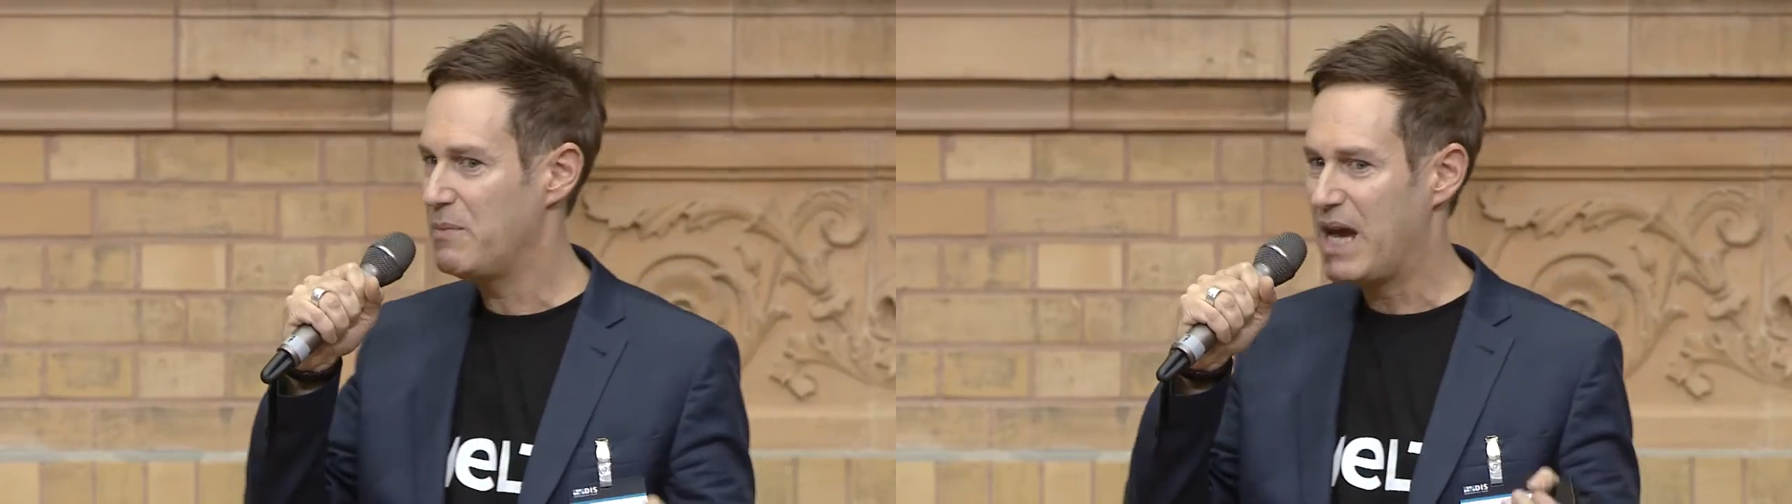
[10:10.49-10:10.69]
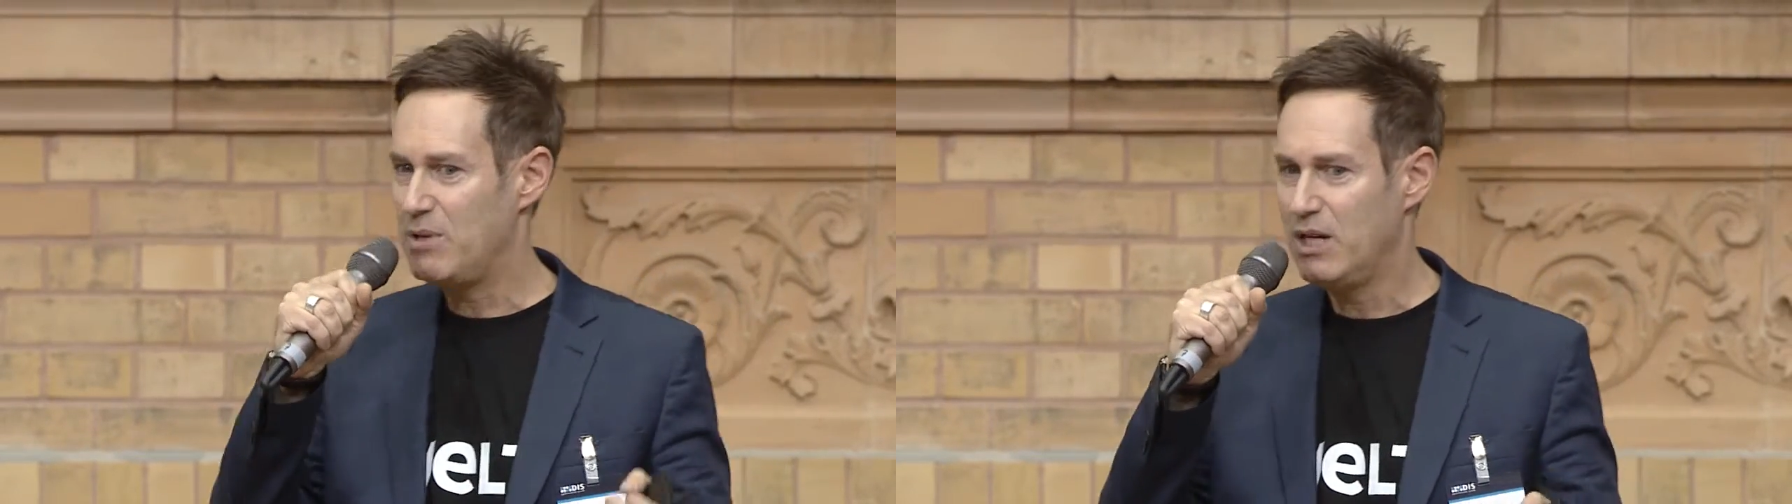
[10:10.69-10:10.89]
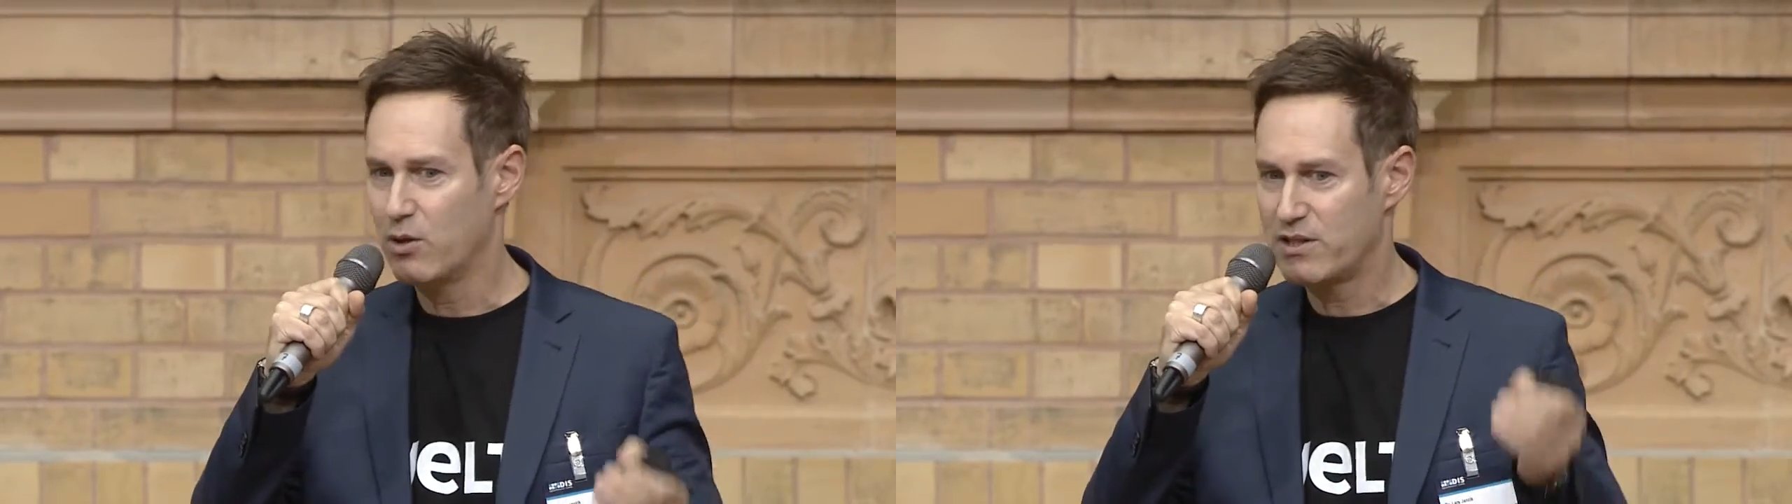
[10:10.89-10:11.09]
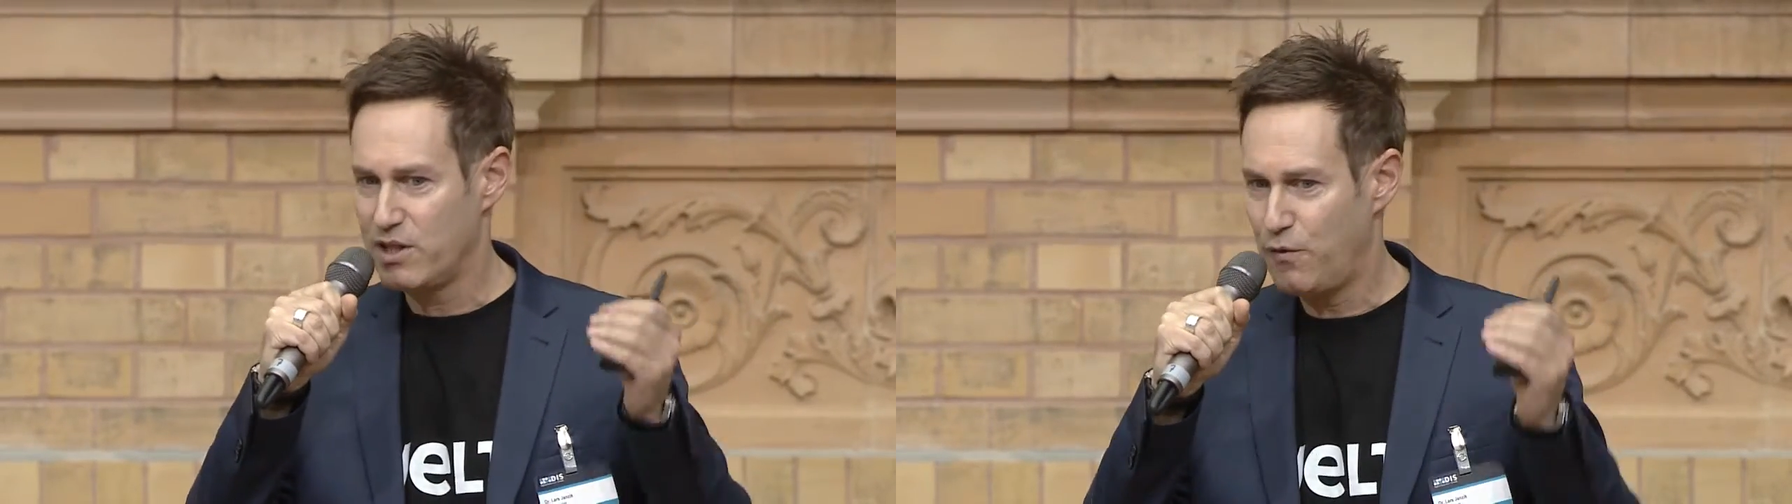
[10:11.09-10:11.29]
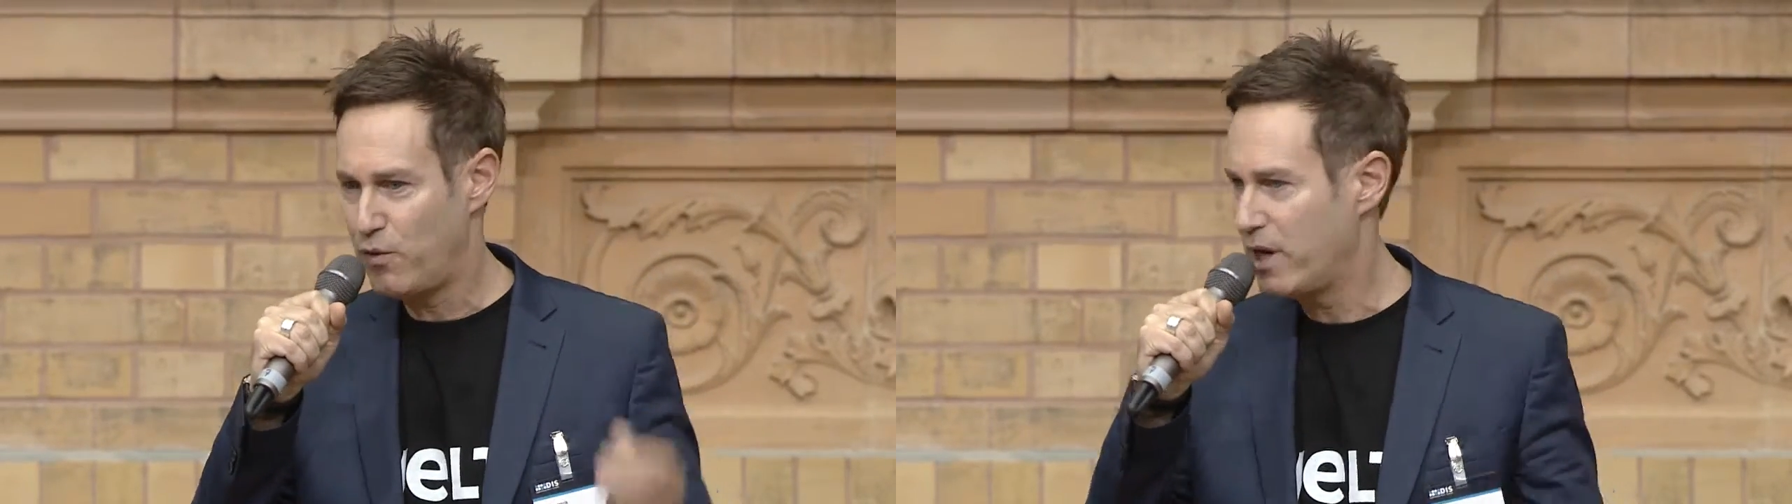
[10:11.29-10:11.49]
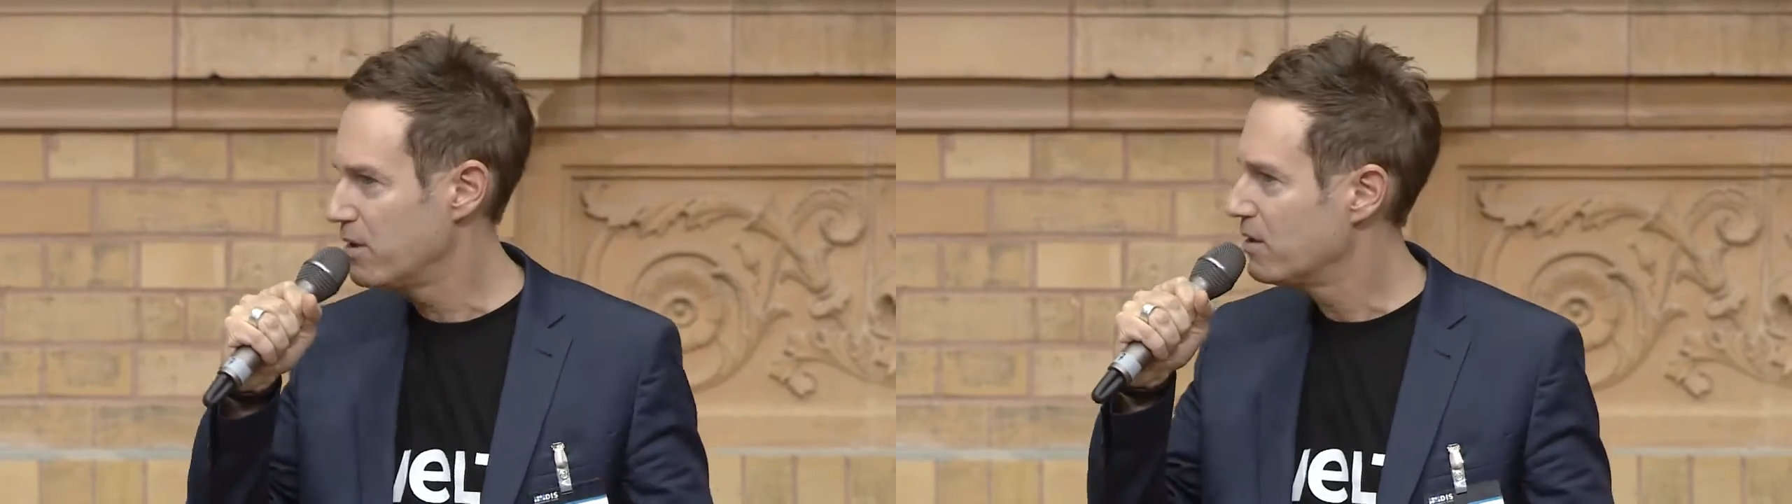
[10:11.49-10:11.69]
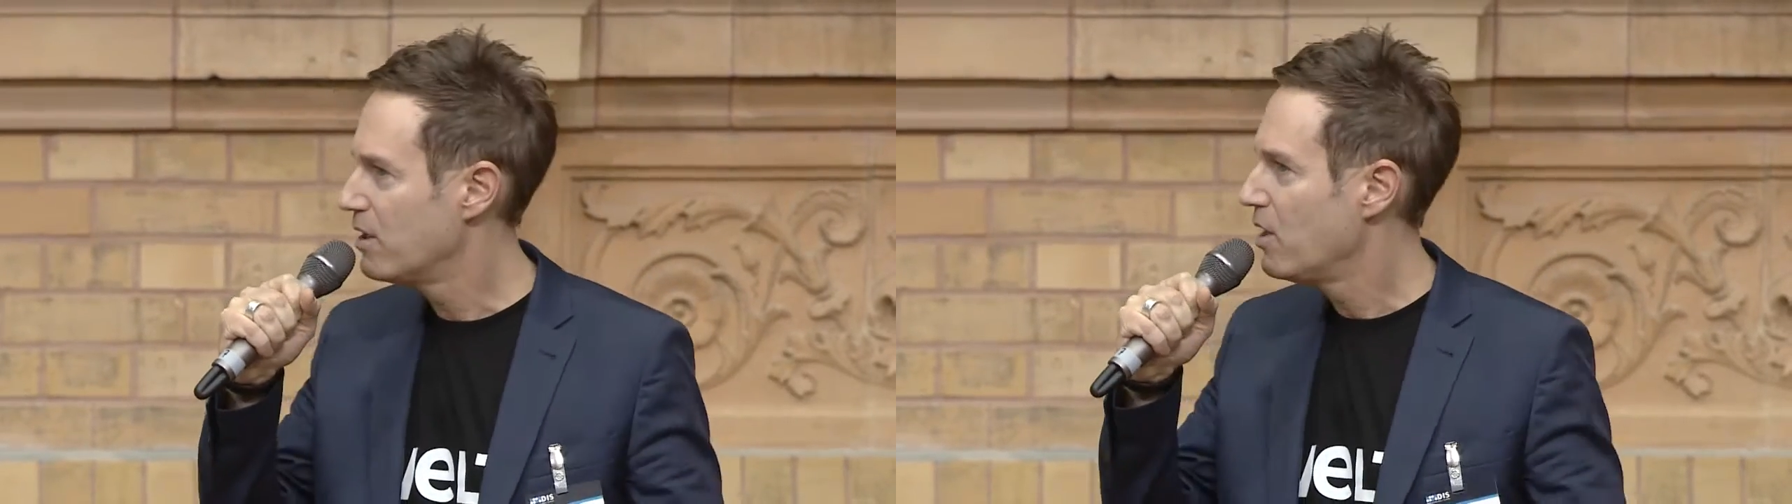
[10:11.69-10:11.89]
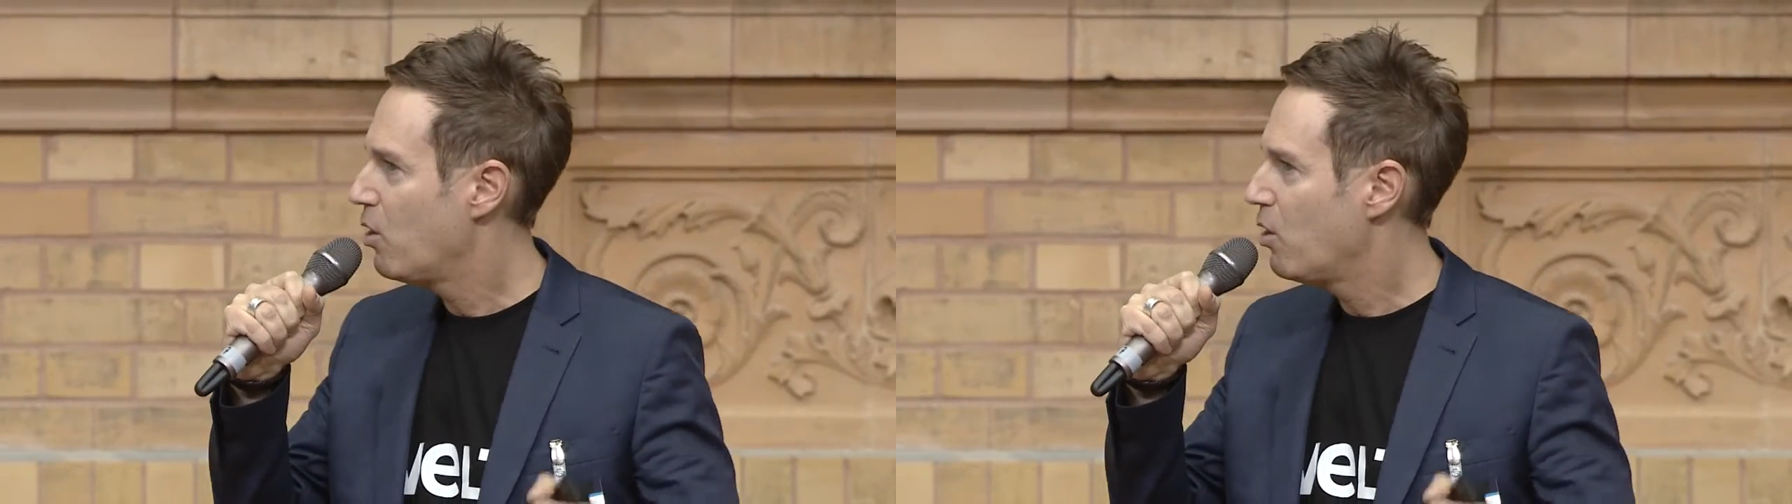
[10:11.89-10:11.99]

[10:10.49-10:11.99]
maybe looks different